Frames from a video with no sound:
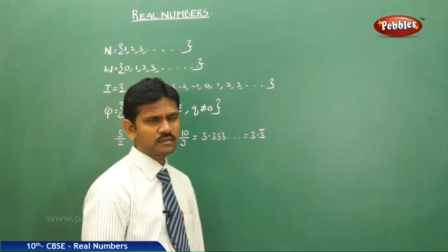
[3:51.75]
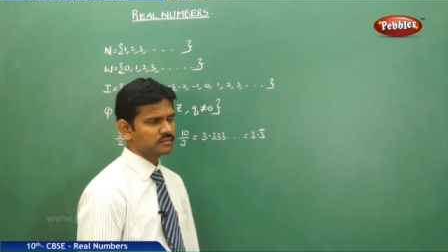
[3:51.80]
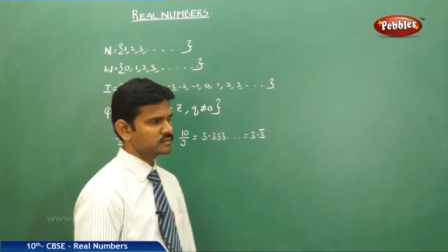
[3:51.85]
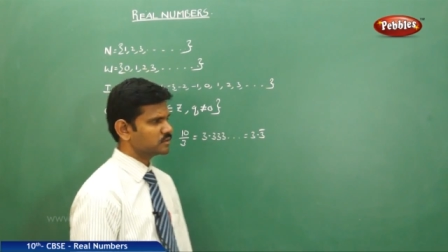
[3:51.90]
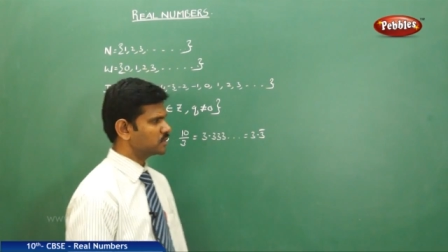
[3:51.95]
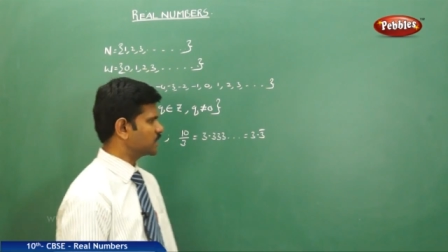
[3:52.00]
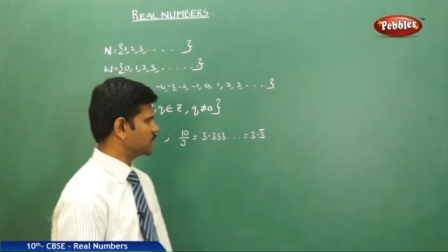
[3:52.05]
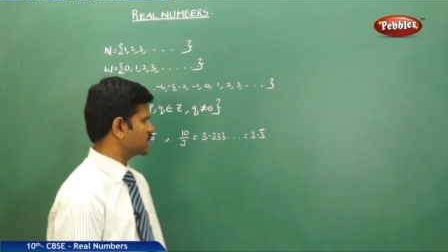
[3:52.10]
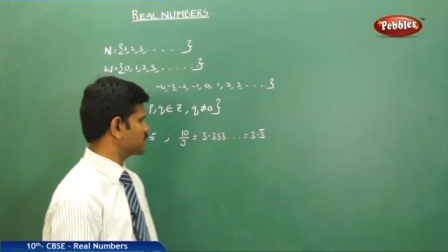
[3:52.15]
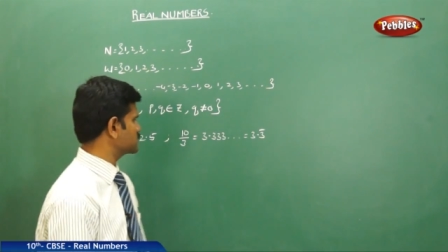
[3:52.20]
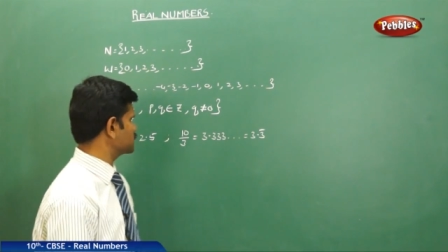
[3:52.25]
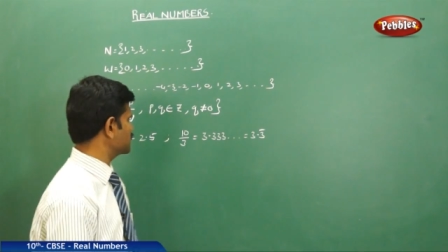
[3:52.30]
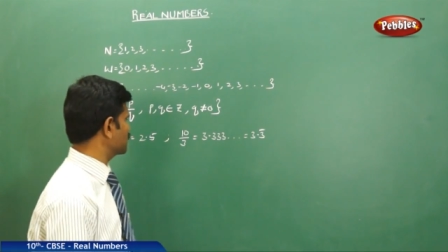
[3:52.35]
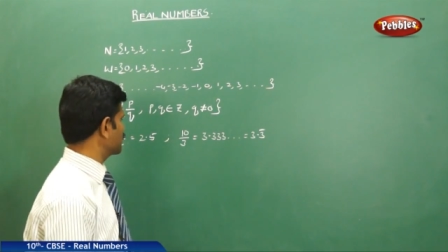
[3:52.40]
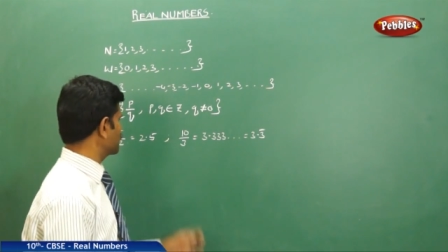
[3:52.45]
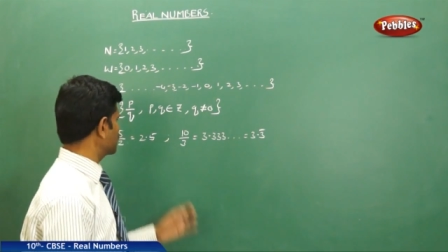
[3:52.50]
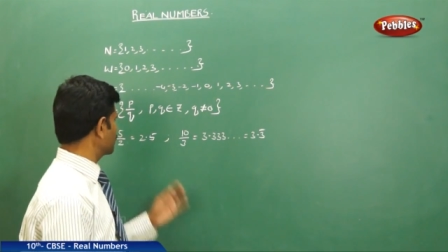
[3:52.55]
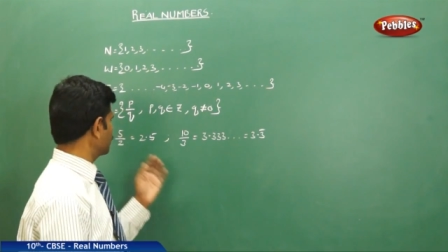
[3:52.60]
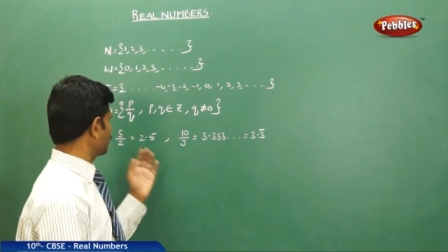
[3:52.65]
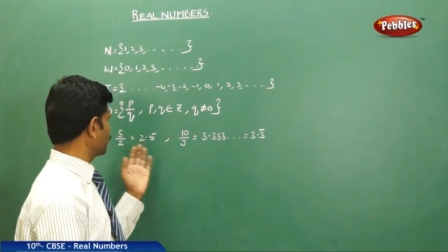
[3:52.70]
That is,
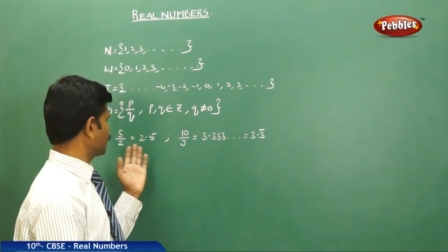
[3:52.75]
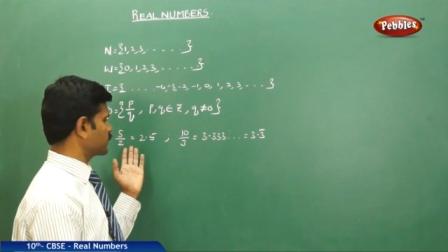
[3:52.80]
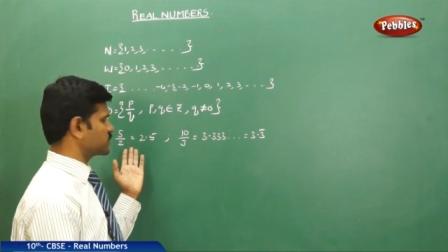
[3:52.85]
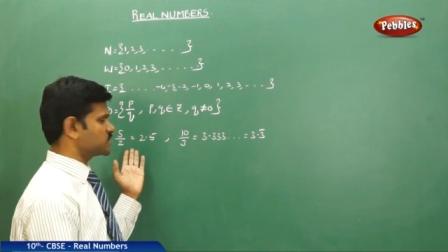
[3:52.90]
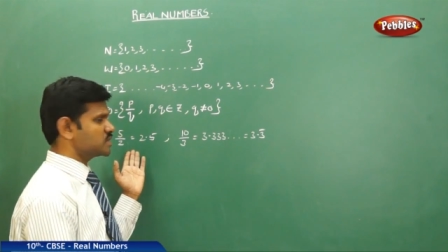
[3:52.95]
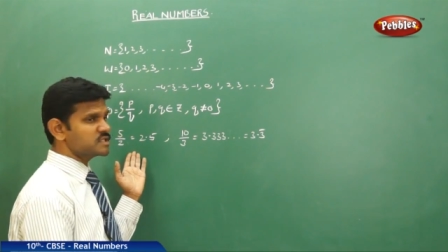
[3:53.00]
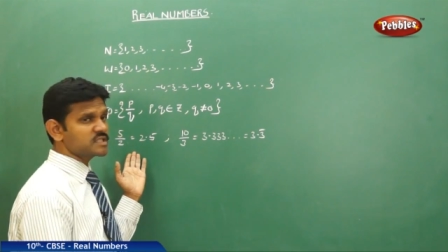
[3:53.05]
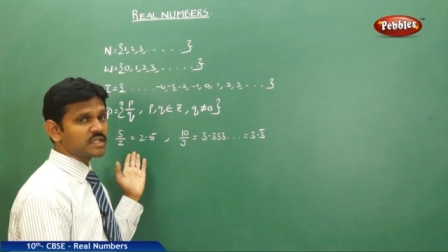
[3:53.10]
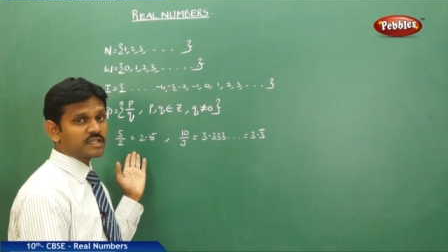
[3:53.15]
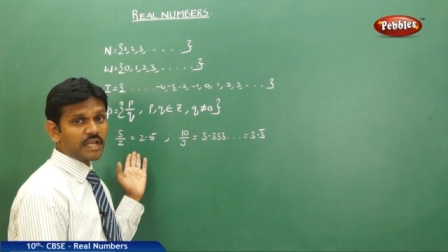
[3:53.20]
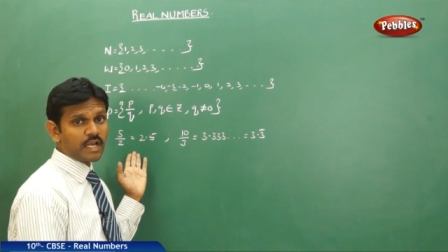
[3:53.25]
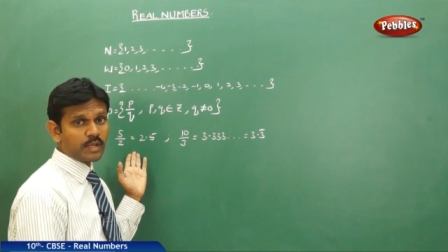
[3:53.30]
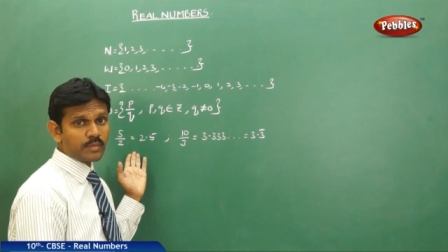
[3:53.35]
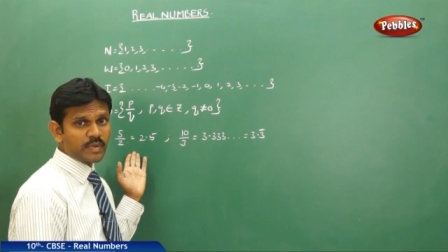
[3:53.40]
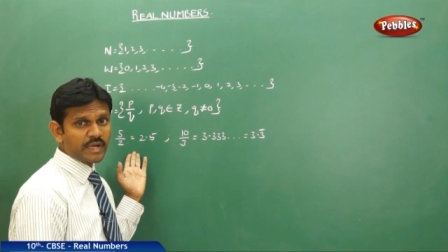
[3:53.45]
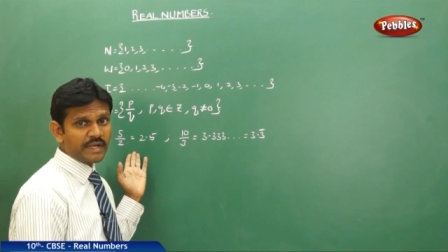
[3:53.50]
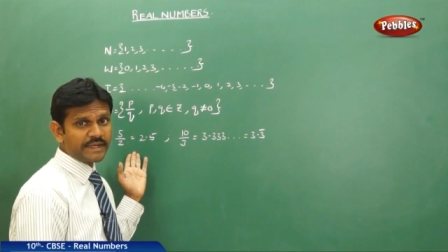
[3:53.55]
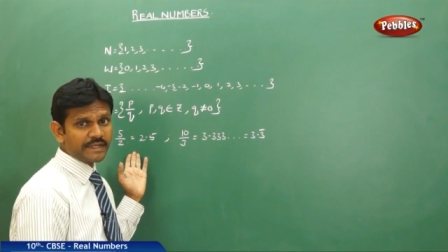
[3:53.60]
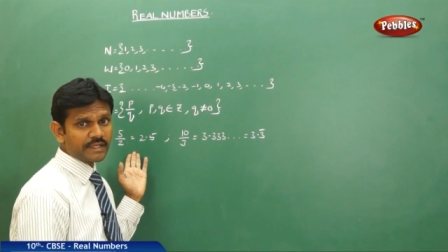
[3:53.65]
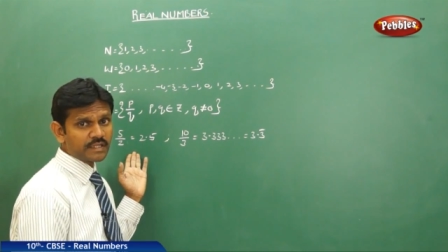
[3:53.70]
which is a
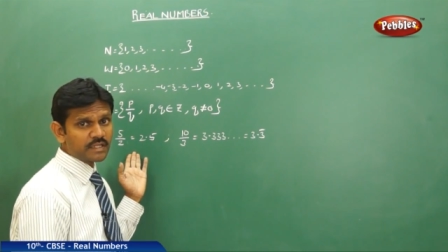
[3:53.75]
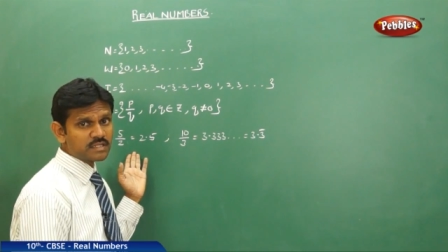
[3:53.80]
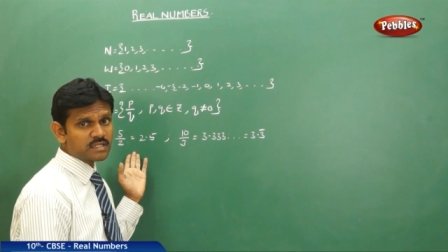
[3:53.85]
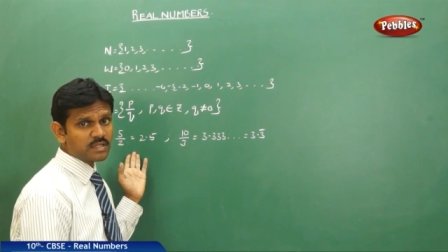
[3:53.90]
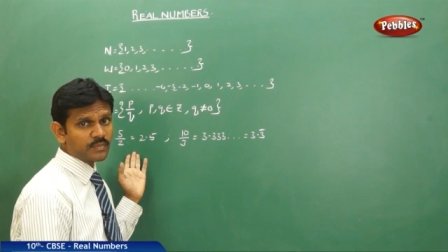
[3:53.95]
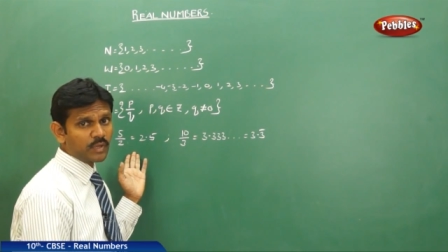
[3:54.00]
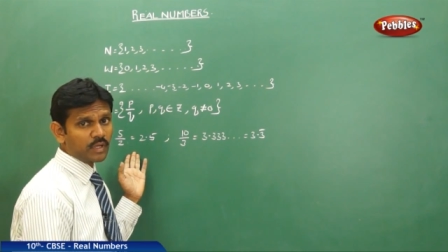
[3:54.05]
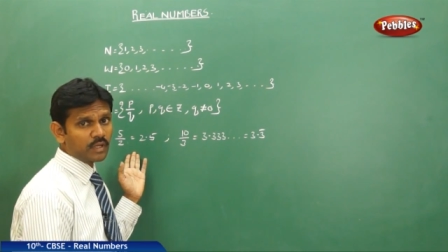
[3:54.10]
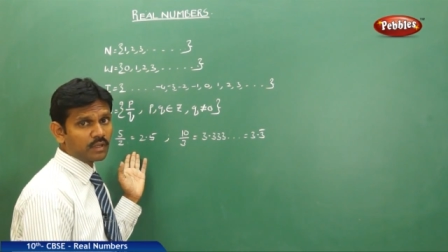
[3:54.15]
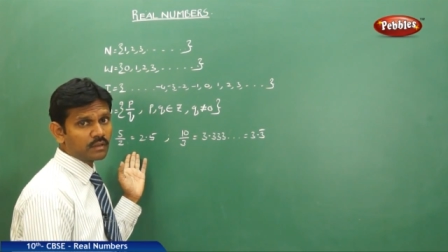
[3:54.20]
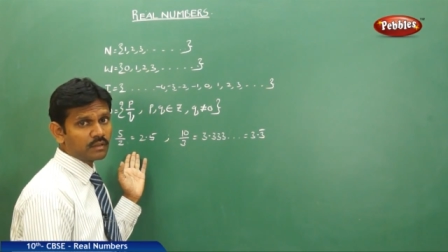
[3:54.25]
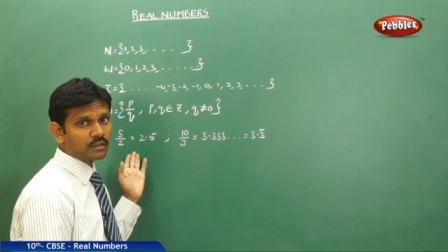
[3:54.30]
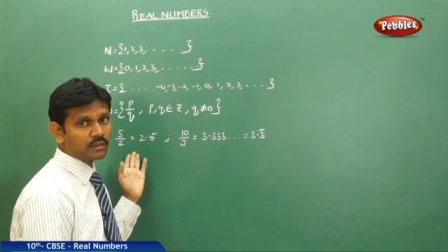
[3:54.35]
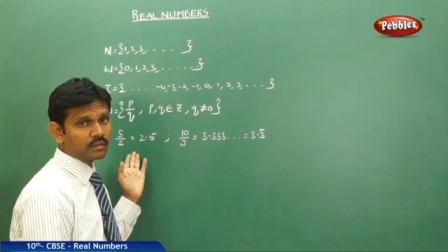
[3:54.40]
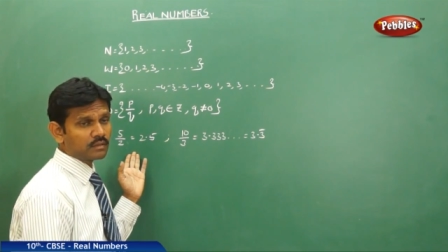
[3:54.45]
terminating decimal,